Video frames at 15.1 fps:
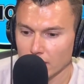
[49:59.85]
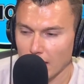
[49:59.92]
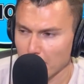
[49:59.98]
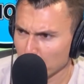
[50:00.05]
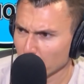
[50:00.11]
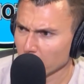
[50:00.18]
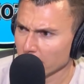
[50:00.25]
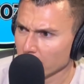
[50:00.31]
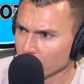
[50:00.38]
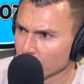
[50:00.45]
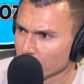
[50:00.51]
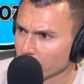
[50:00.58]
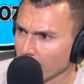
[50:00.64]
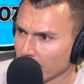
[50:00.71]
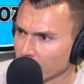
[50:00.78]
I believe,
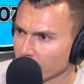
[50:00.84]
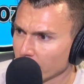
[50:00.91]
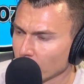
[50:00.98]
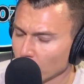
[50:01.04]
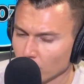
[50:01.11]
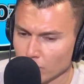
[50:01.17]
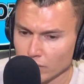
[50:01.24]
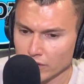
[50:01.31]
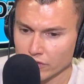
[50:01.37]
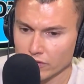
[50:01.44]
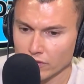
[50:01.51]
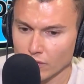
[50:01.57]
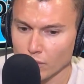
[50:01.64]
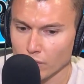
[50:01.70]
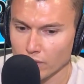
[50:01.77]
that deal was
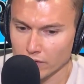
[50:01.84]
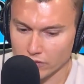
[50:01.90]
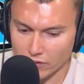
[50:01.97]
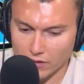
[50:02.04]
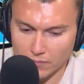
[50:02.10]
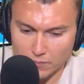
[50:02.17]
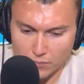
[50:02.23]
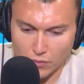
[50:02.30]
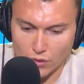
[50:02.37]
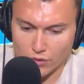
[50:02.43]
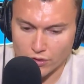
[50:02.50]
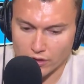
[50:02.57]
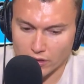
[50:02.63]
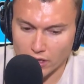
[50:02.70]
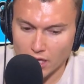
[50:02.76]

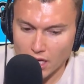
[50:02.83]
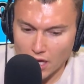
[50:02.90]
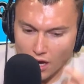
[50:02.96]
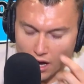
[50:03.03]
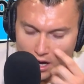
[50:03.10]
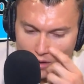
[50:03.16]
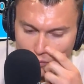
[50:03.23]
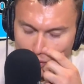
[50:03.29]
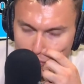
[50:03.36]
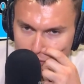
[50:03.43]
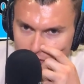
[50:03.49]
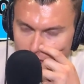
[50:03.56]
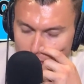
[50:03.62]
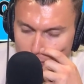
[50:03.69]
brokered. What was the